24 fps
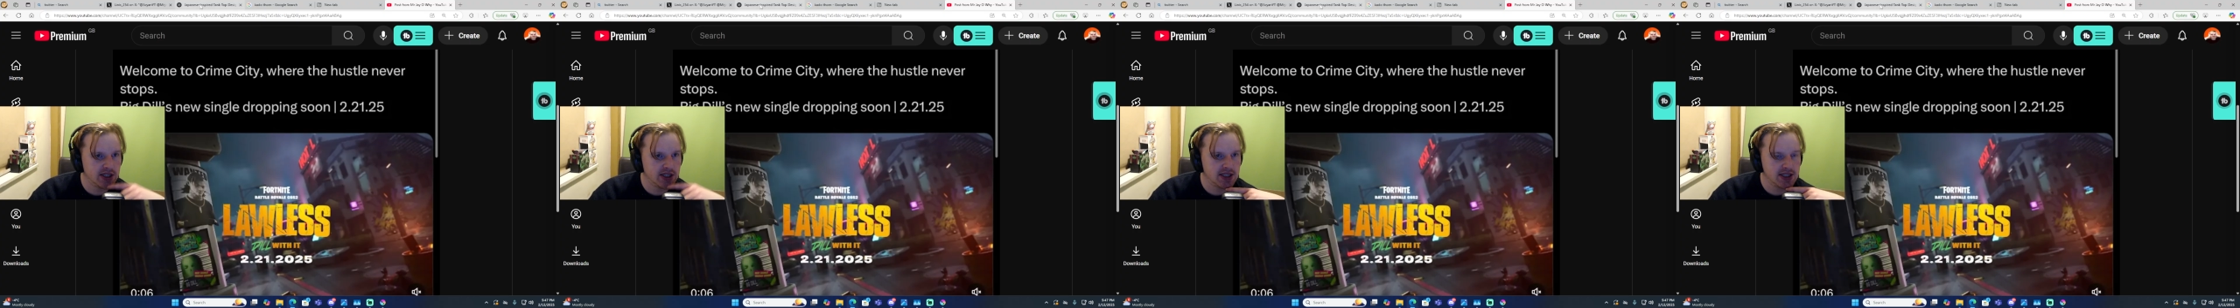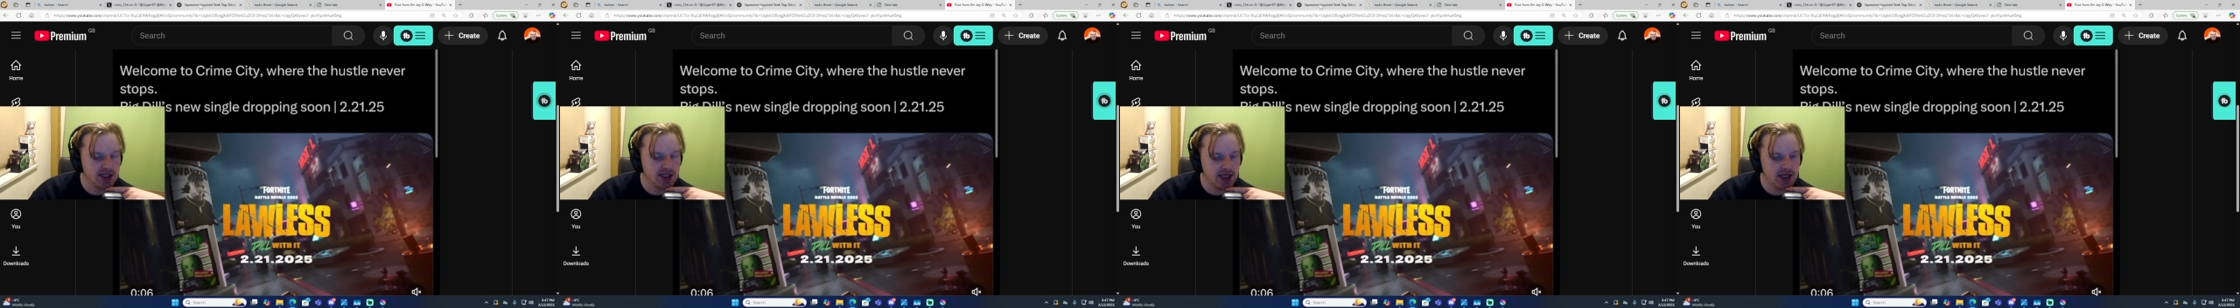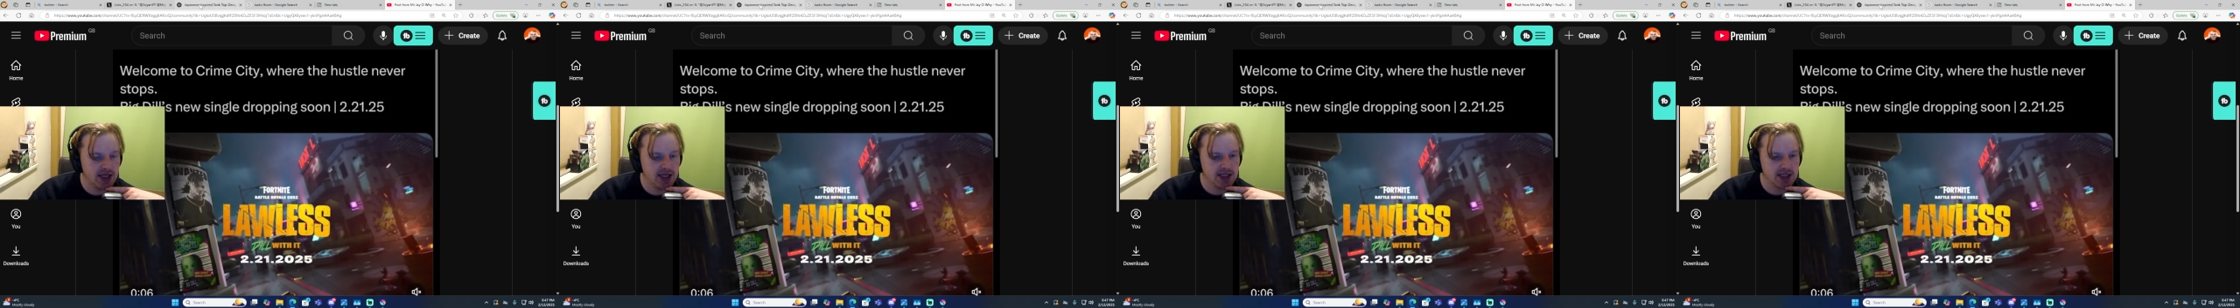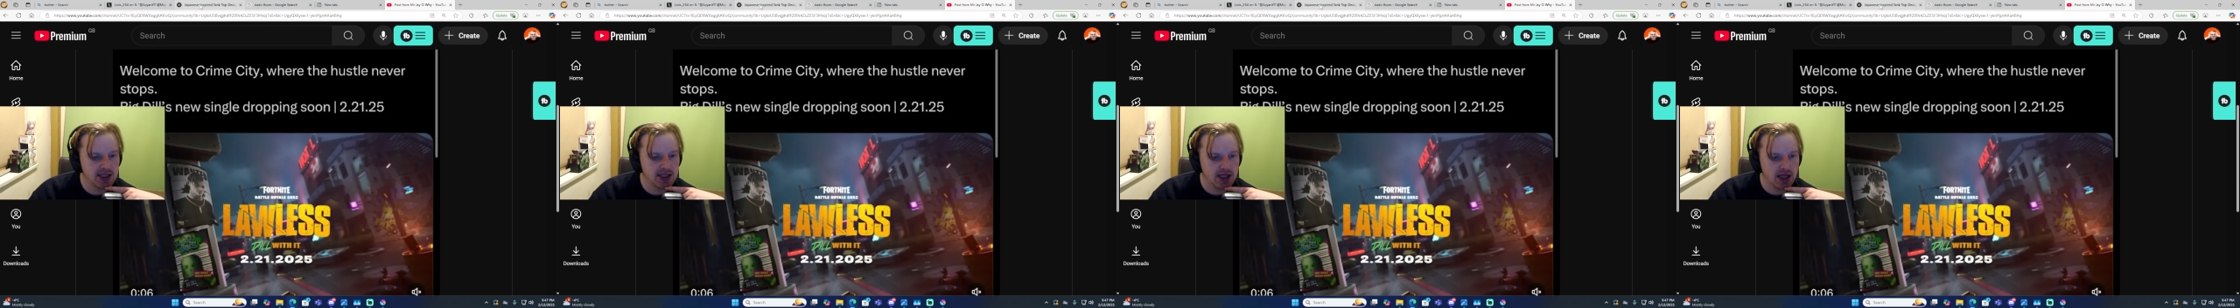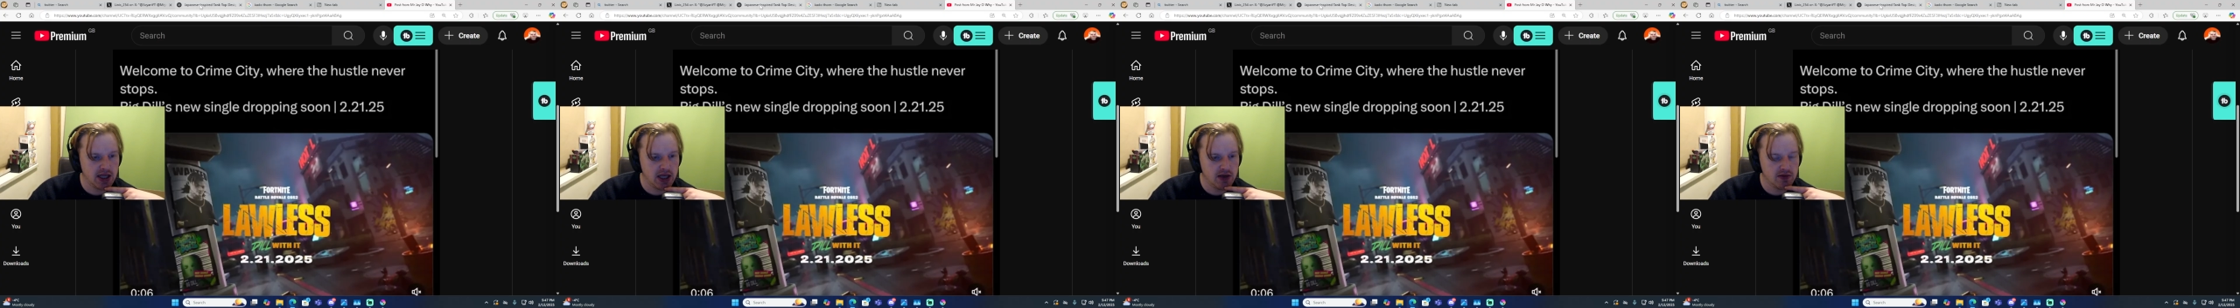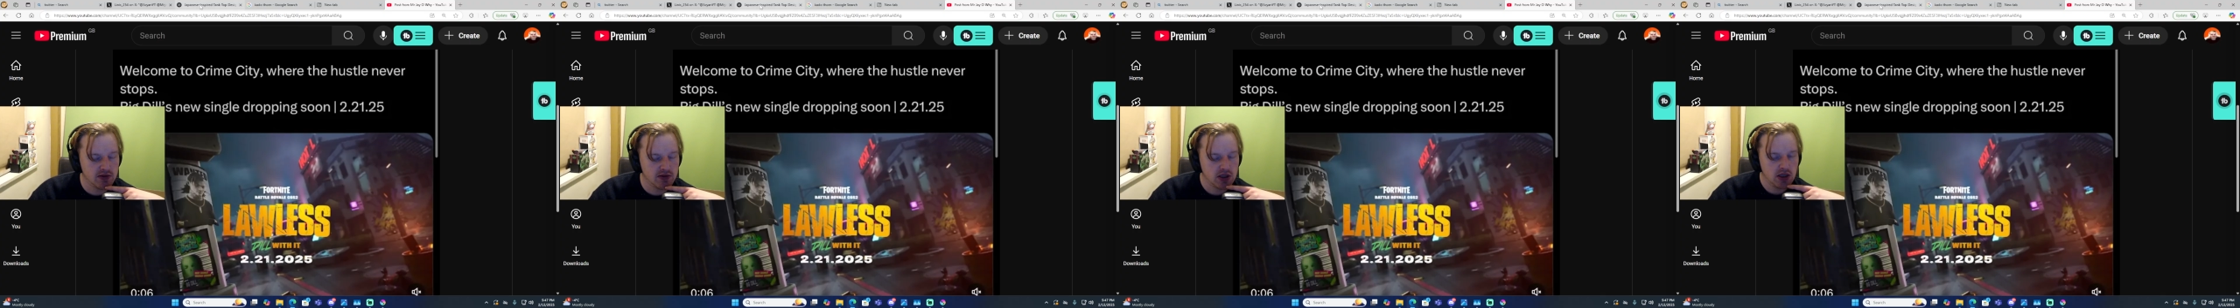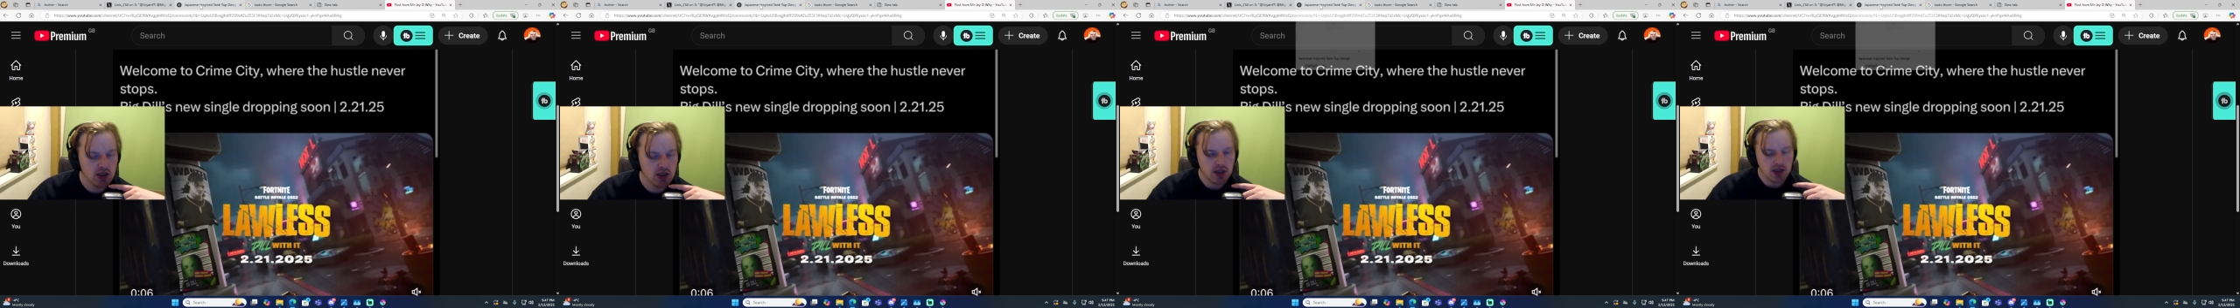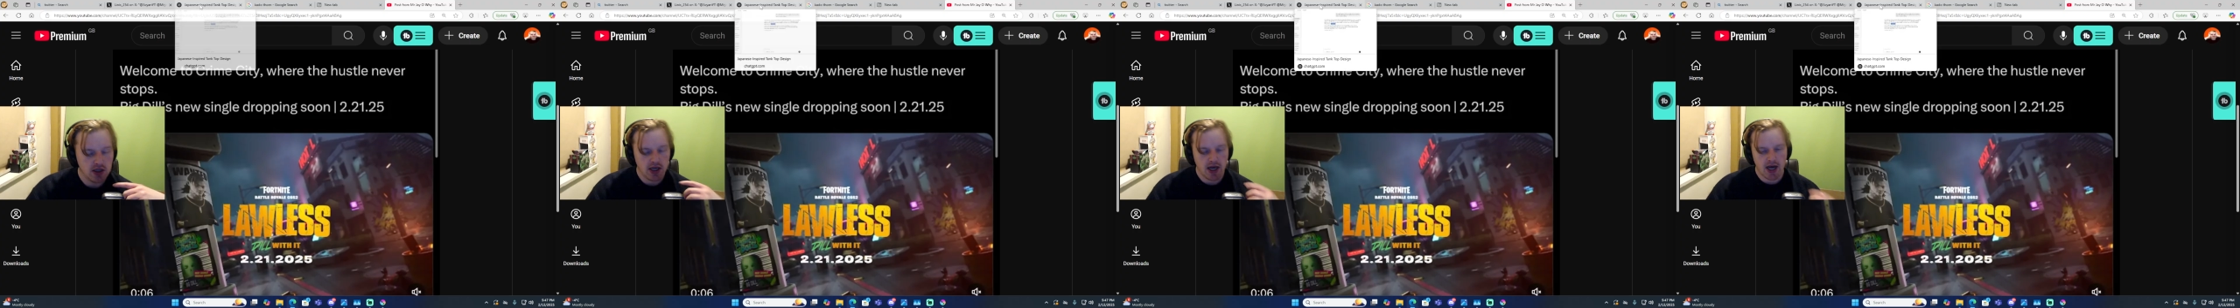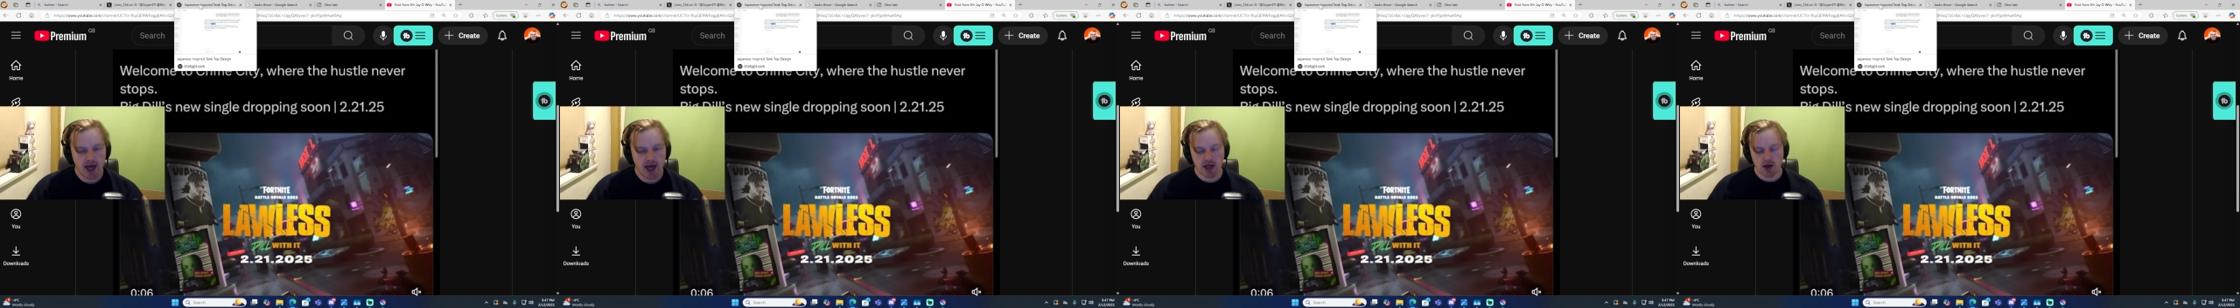see his sleeves. And I